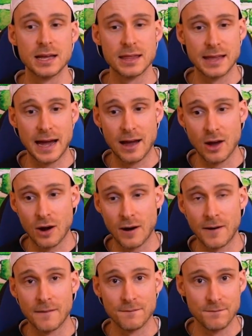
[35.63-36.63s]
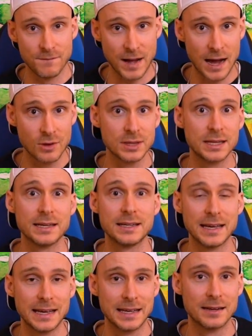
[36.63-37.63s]
that are founded
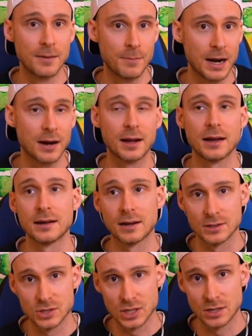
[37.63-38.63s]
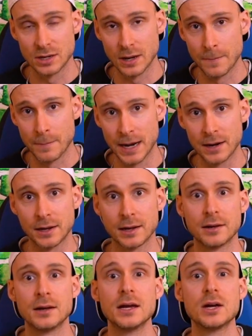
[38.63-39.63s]
in America and considered
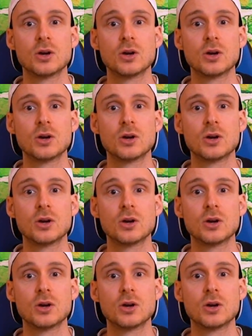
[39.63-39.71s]
American